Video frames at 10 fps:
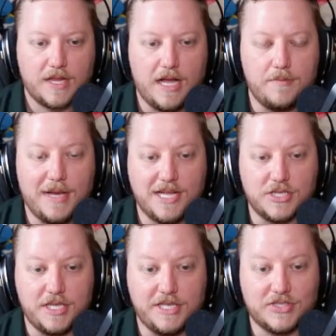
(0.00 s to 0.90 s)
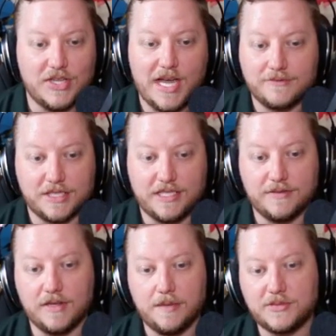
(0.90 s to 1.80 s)
I imagine he's going to have to give
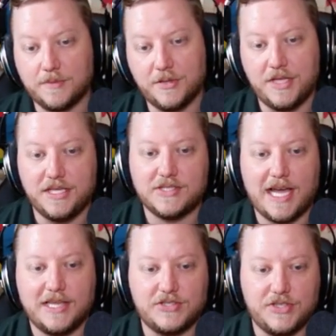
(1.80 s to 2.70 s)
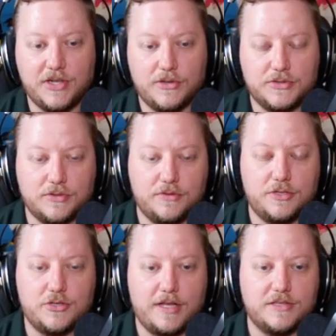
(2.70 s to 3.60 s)
up some of these as he goes through the
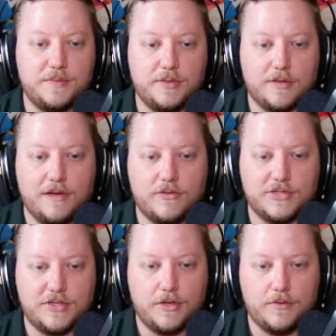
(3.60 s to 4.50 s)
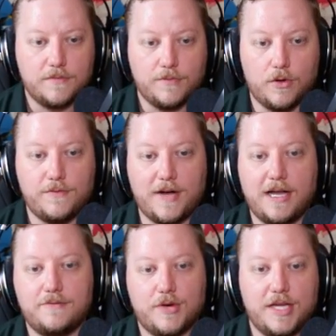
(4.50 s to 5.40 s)
transmute levels, though. Full
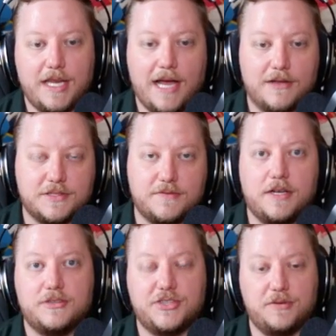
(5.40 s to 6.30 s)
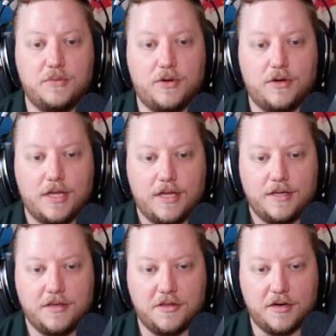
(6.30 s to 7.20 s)
5 red House of L symbol,
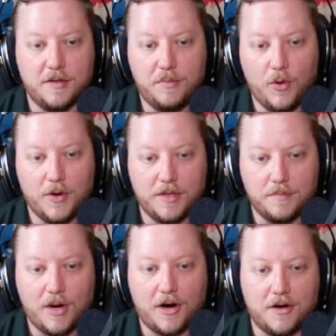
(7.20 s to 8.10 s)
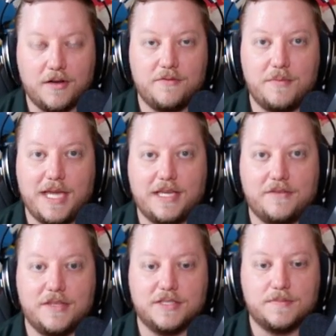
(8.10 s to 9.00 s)
another important part of making
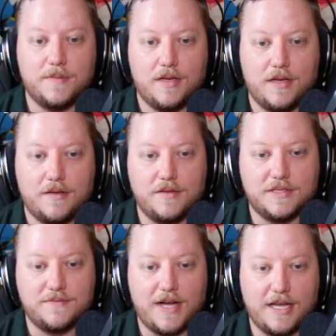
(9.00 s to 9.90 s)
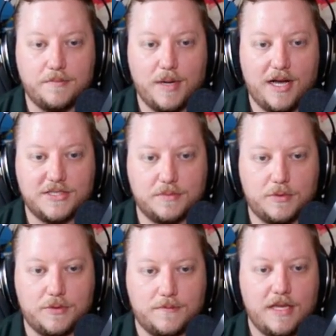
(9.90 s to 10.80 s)
this this fight
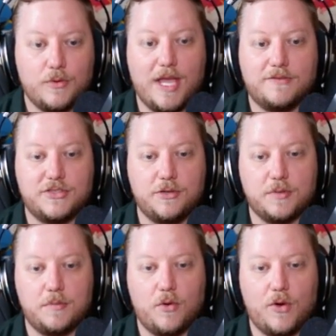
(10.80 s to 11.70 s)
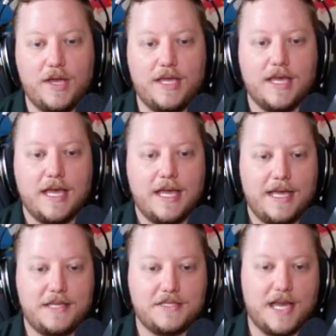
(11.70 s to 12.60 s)
possible. Here we have Superboy.
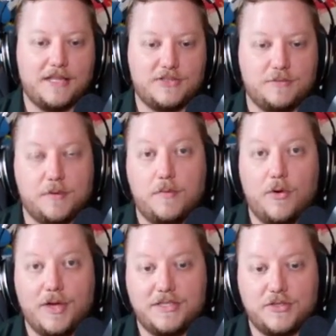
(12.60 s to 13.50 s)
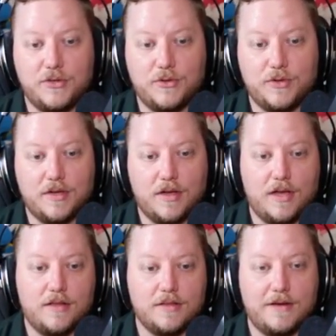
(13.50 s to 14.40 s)
He's got Superboy to
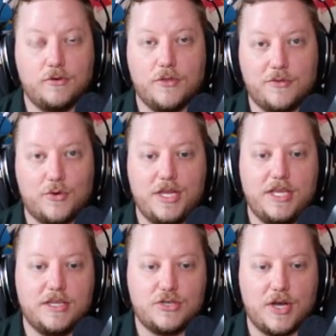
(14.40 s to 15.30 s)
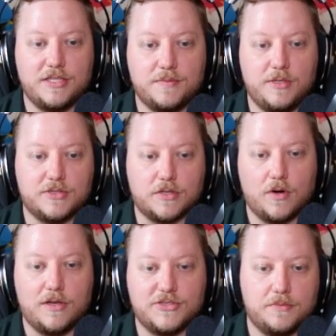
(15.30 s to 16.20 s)
level 3 transmutes
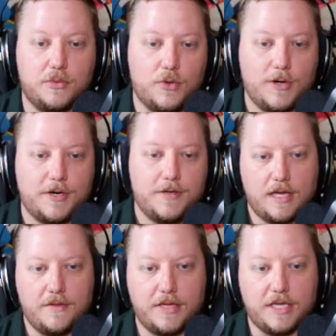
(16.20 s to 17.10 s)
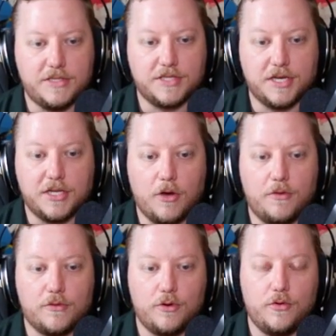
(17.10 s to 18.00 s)
across the board. I think he's going to go
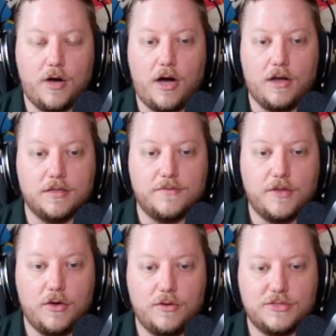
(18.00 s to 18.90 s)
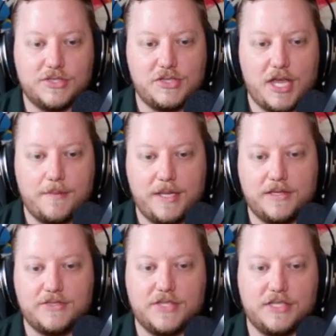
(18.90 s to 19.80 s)
through all of those
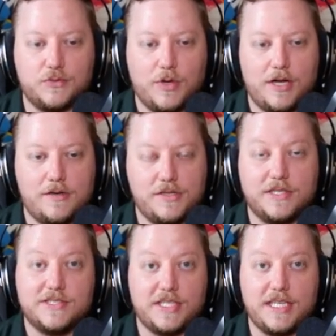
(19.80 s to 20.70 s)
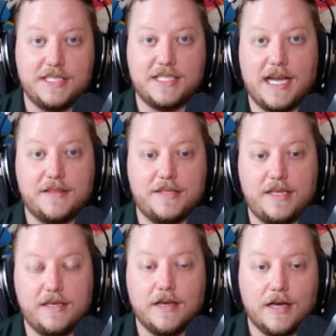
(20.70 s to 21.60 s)
champions as well. You can see he's got
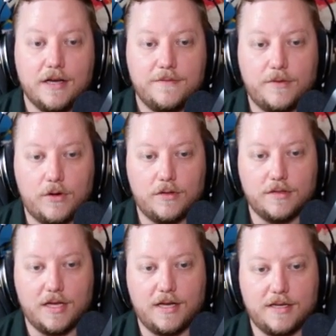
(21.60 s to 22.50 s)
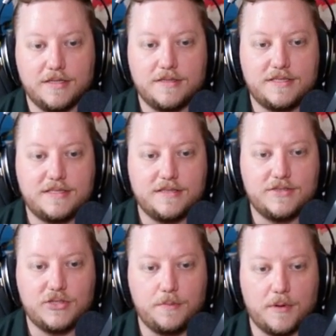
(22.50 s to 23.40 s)
the full
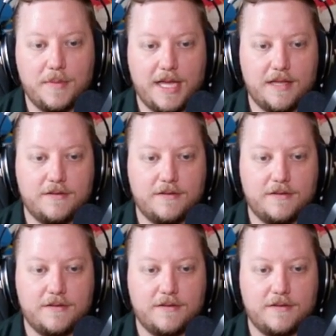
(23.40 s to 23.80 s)
Superman